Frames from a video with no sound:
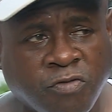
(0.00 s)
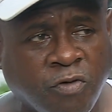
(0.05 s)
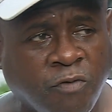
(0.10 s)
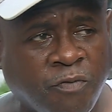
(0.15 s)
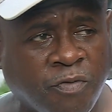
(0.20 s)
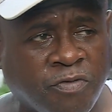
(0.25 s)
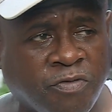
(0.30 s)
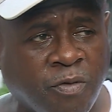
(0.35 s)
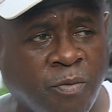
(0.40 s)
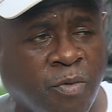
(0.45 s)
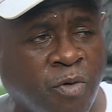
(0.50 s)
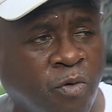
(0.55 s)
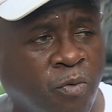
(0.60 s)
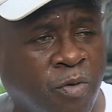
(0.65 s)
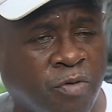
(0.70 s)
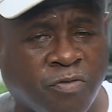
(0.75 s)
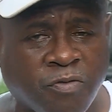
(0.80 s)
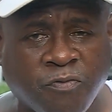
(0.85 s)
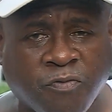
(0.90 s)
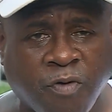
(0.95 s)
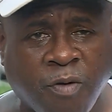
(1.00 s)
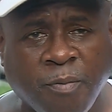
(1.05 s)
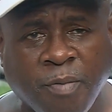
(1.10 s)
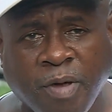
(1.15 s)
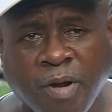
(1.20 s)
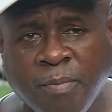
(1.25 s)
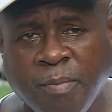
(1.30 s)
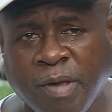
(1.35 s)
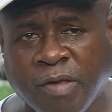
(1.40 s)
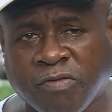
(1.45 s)
So for someone who isn't
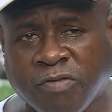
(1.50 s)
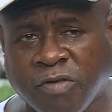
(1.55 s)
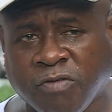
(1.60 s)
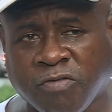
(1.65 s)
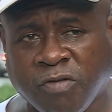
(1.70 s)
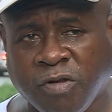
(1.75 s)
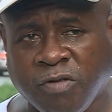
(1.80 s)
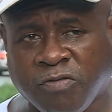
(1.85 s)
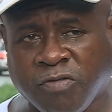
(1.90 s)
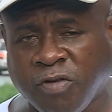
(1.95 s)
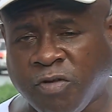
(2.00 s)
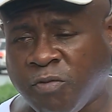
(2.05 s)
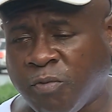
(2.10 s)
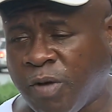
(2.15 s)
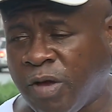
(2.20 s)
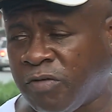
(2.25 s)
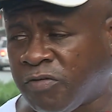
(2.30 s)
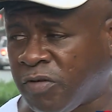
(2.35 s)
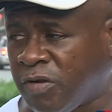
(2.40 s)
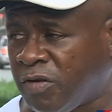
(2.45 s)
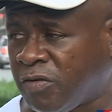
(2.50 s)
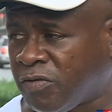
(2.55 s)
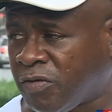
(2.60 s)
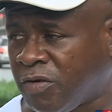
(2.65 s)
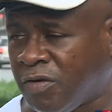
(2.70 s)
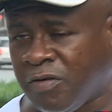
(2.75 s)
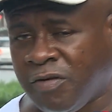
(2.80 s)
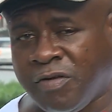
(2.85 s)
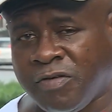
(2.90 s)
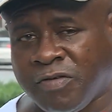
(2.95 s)
from here to make such an insinuation
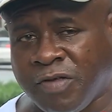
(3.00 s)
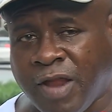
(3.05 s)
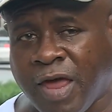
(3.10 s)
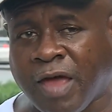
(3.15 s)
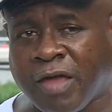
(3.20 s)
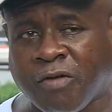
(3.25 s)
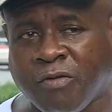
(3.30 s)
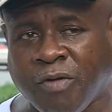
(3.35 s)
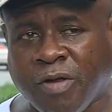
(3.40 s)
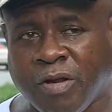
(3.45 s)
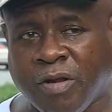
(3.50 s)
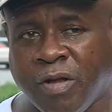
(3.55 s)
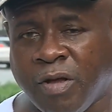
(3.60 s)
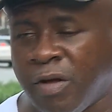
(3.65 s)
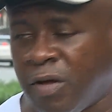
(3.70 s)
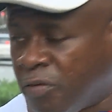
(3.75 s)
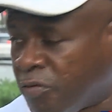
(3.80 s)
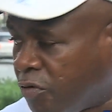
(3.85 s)
is, is inaccurate.